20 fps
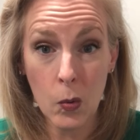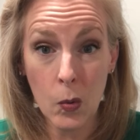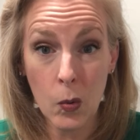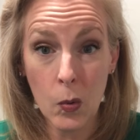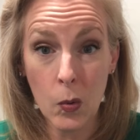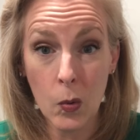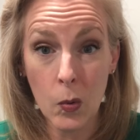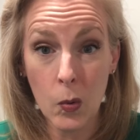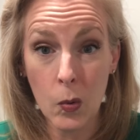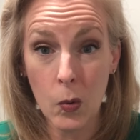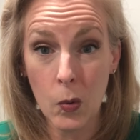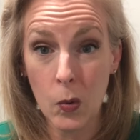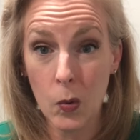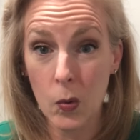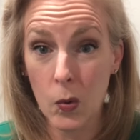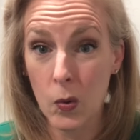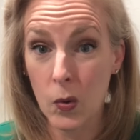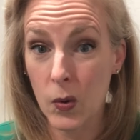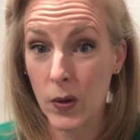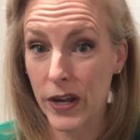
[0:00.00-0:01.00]

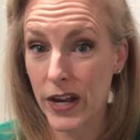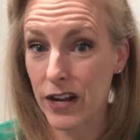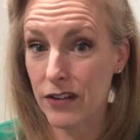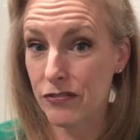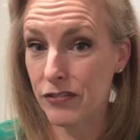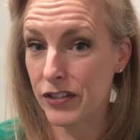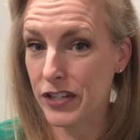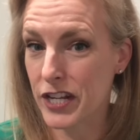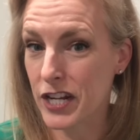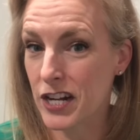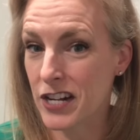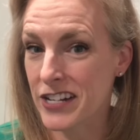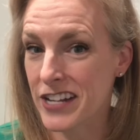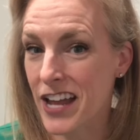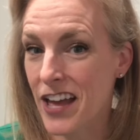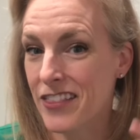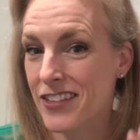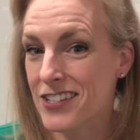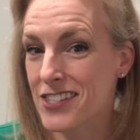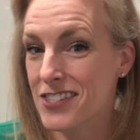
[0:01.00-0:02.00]
Ooh, careful here.
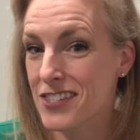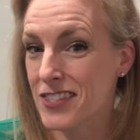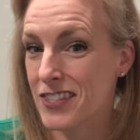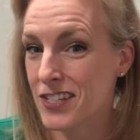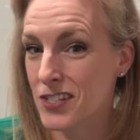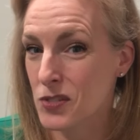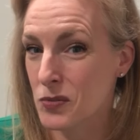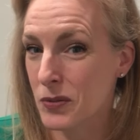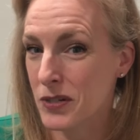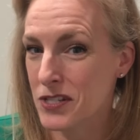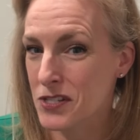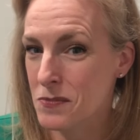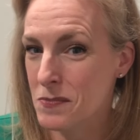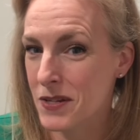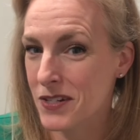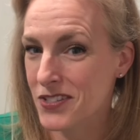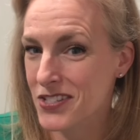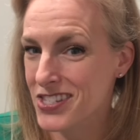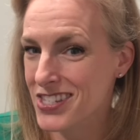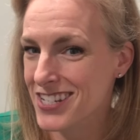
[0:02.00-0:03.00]
Now this one is
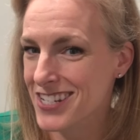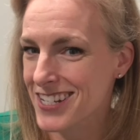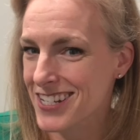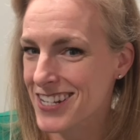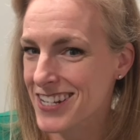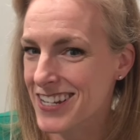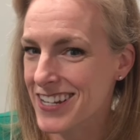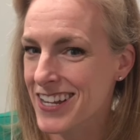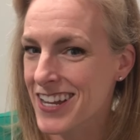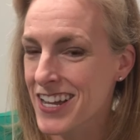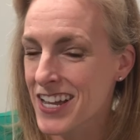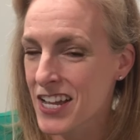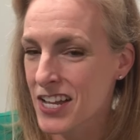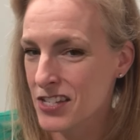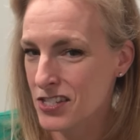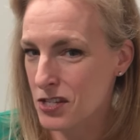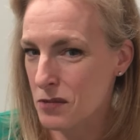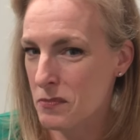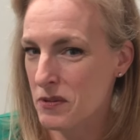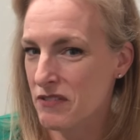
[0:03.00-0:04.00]
middle
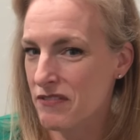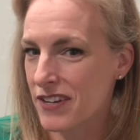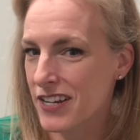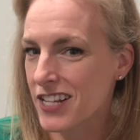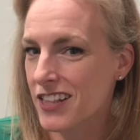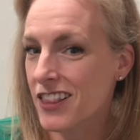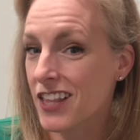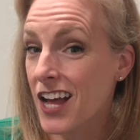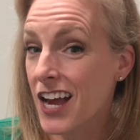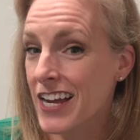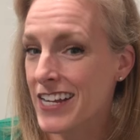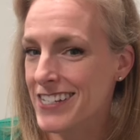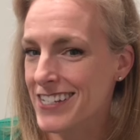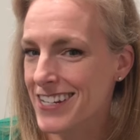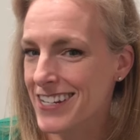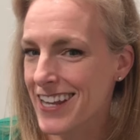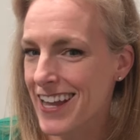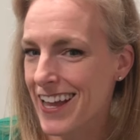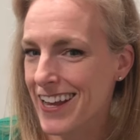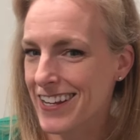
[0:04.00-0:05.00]
C. So be very light
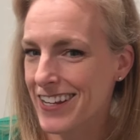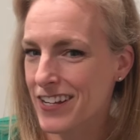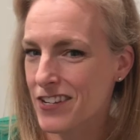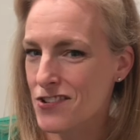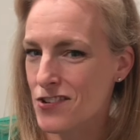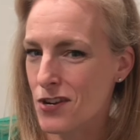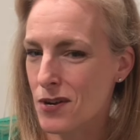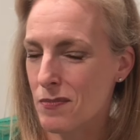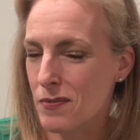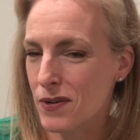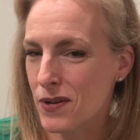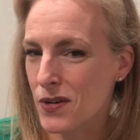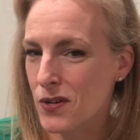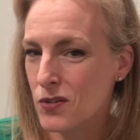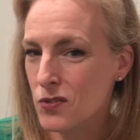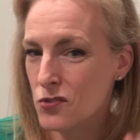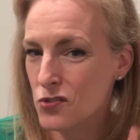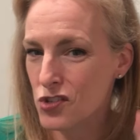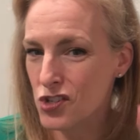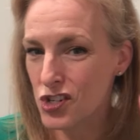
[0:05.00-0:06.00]
and heady in your
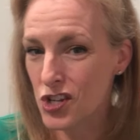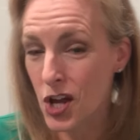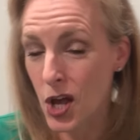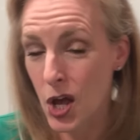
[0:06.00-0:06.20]
approach.